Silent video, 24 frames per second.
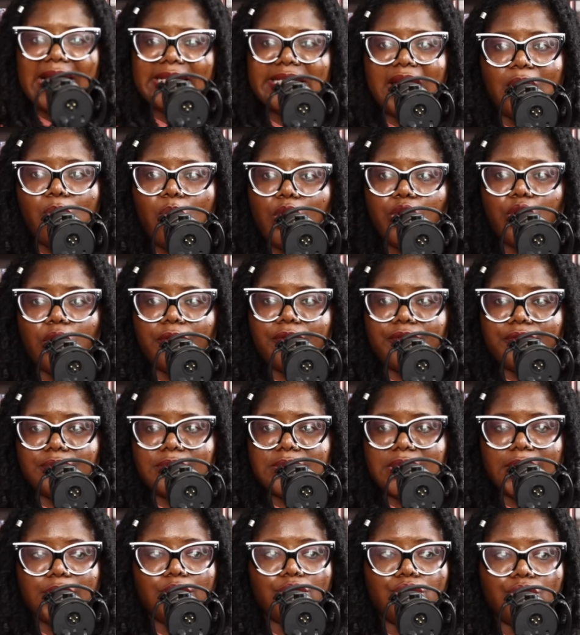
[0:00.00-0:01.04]
say one of
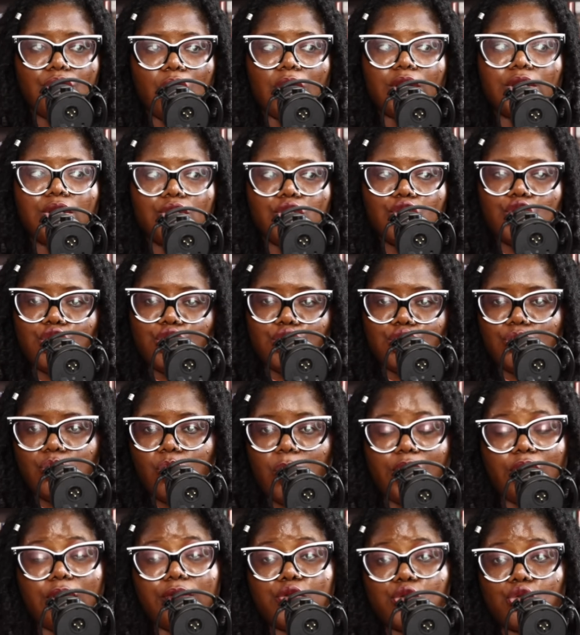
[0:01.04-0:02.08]
the not
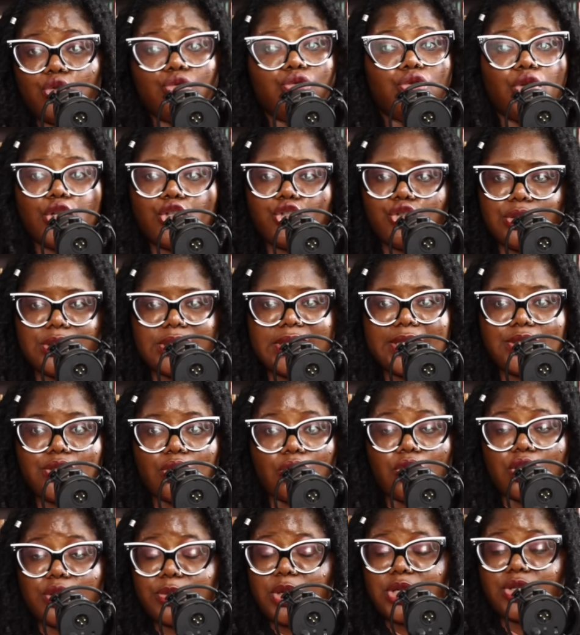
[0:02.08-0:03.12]
one of two not useless
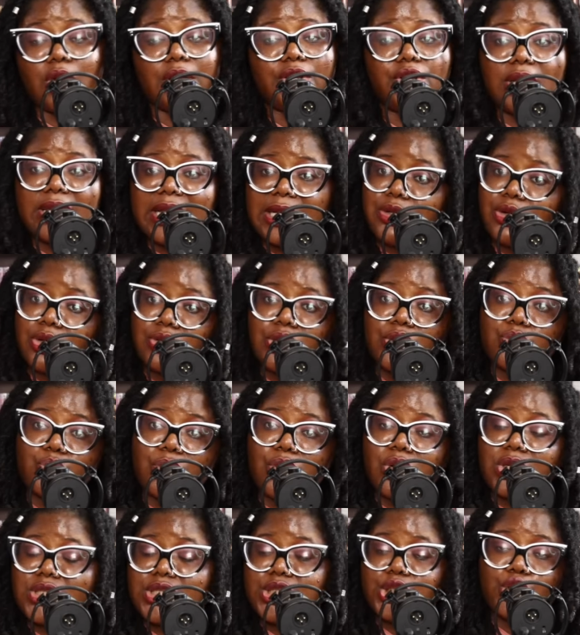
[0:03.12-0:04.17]
doctors because all the other doctors we
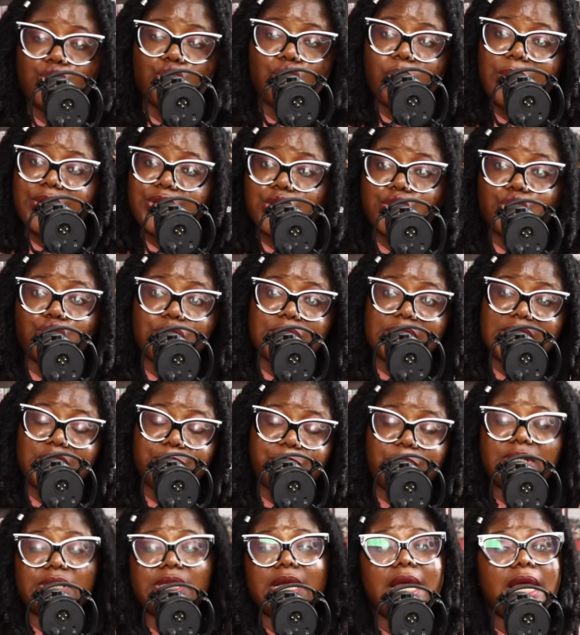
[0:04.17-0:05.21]
got to the show were just useless,
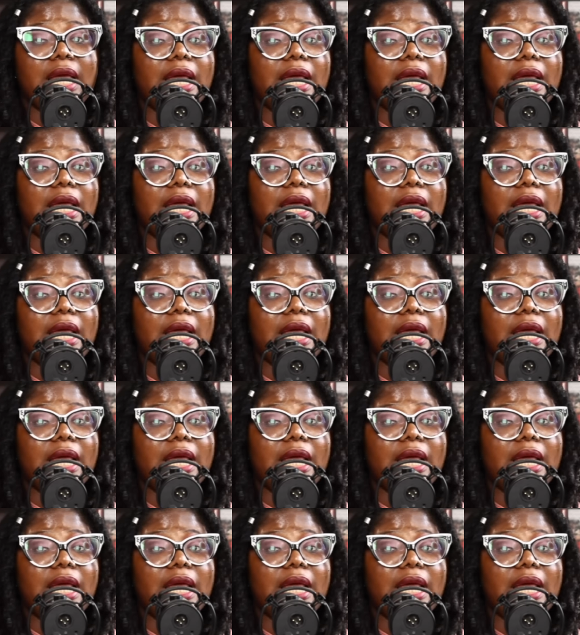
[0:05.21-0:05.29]
but